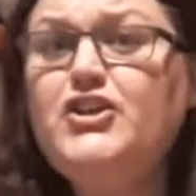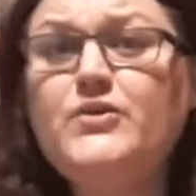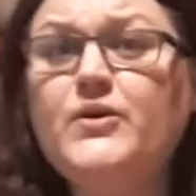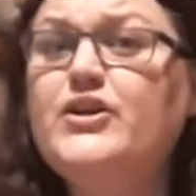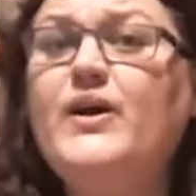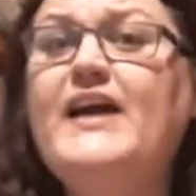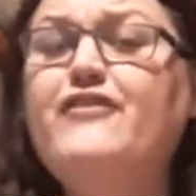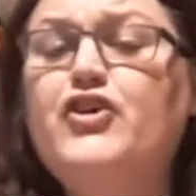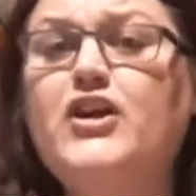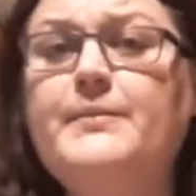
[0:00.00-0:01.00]
You don't know
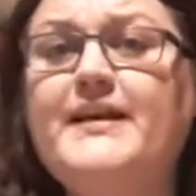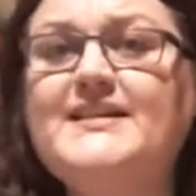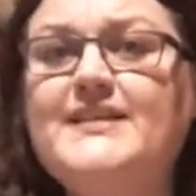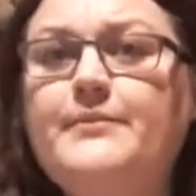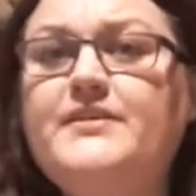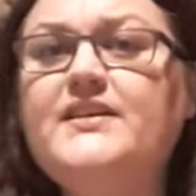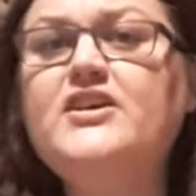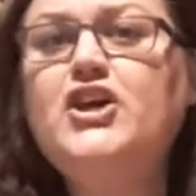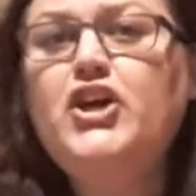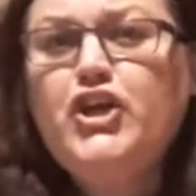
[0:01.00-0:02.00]
if you're going to be
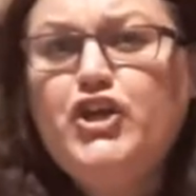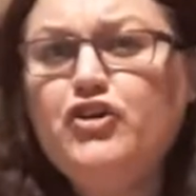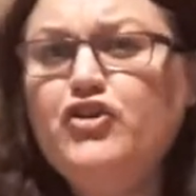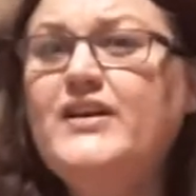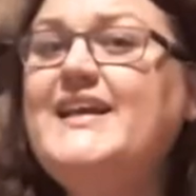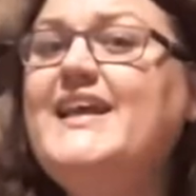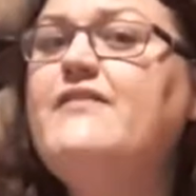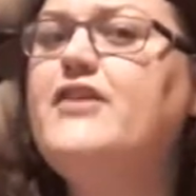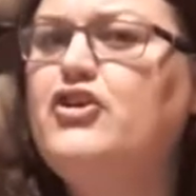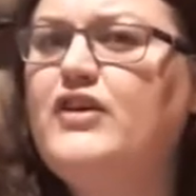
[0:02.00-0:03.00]
accepted. You're not
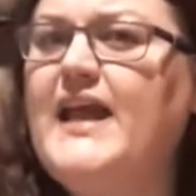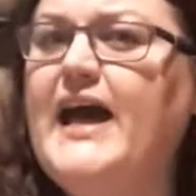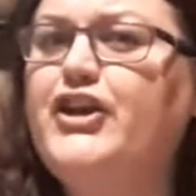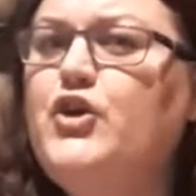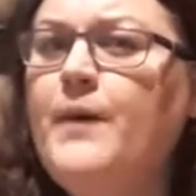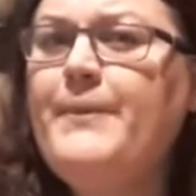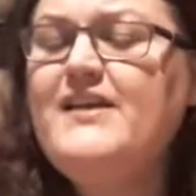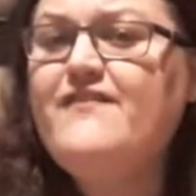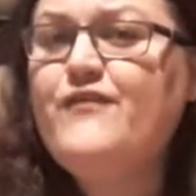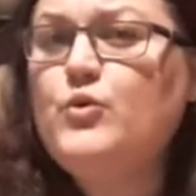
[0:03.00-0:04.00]
leaving your land. You're
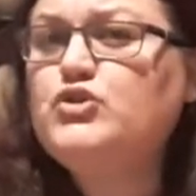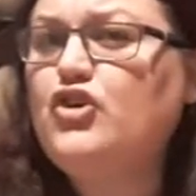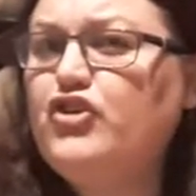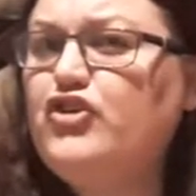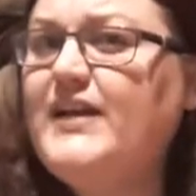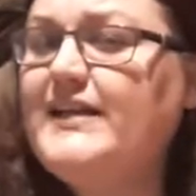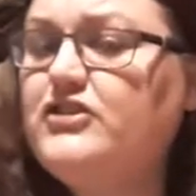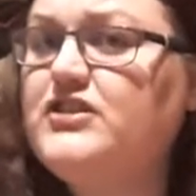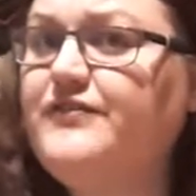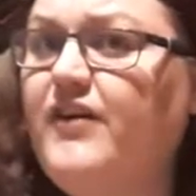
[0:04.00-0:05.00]
being forced on your
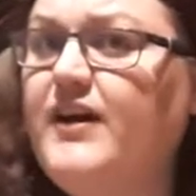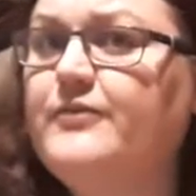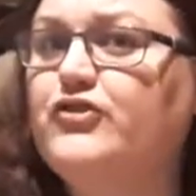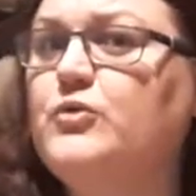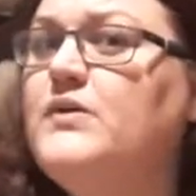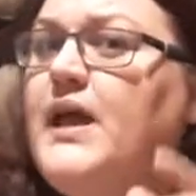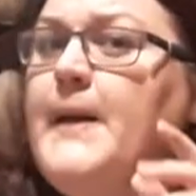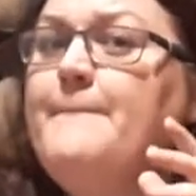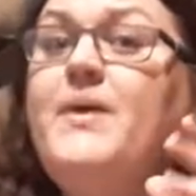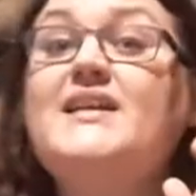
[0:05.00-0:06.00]
land to survival.
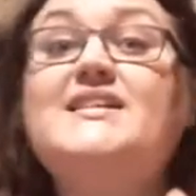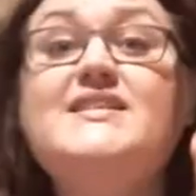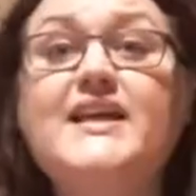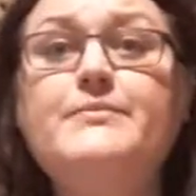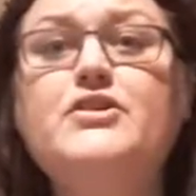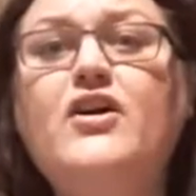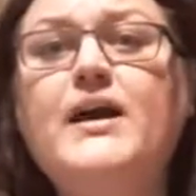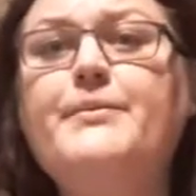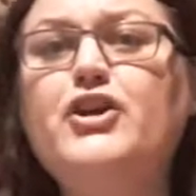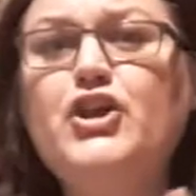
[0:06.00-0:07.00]
But at the same
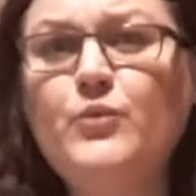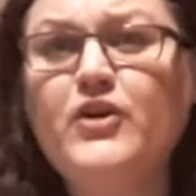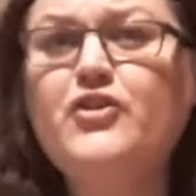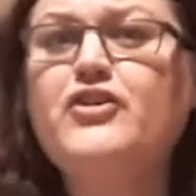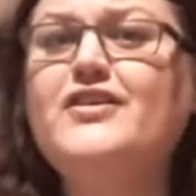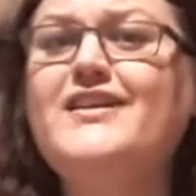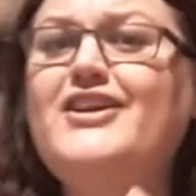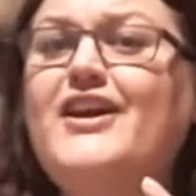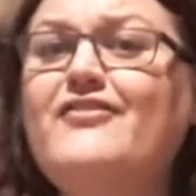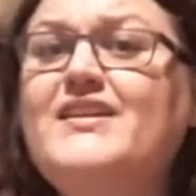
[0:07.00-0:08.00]
time, you are not...
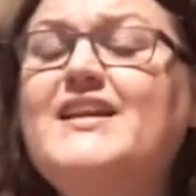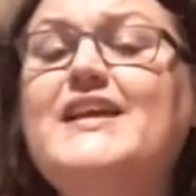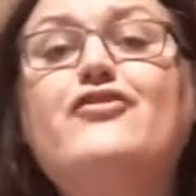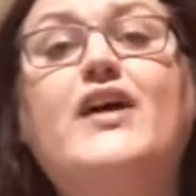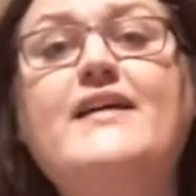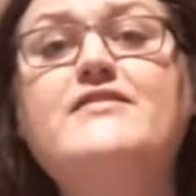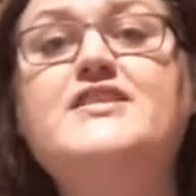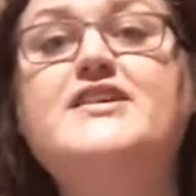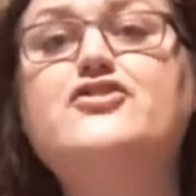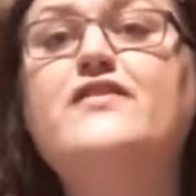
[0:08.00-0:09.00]
You have to leave your
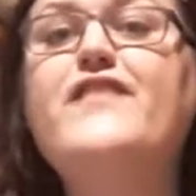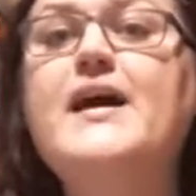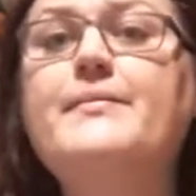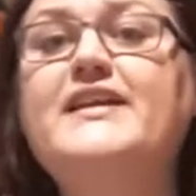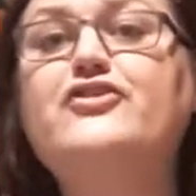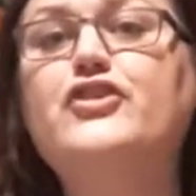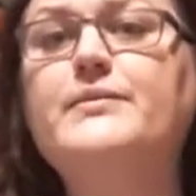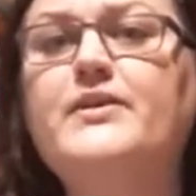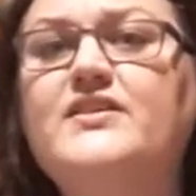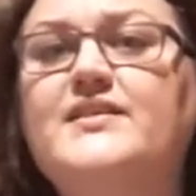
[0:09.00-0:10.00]
heritage, your families, your
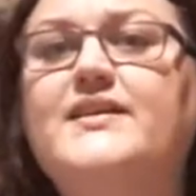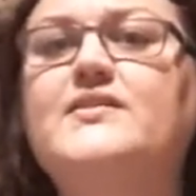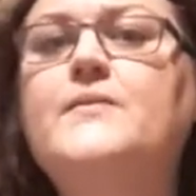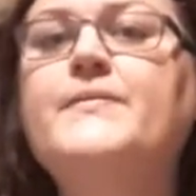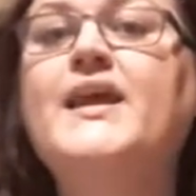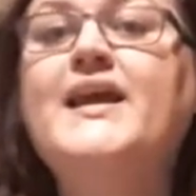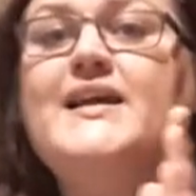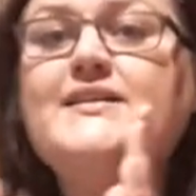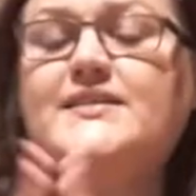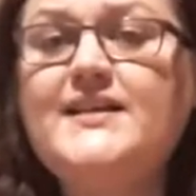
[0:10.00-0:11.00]
communities.
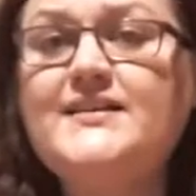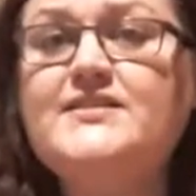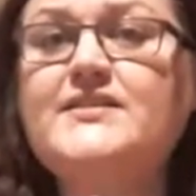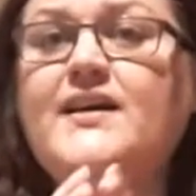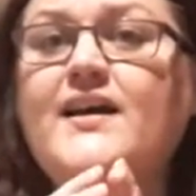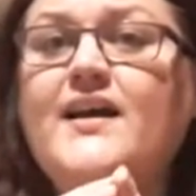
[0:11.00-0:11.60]
This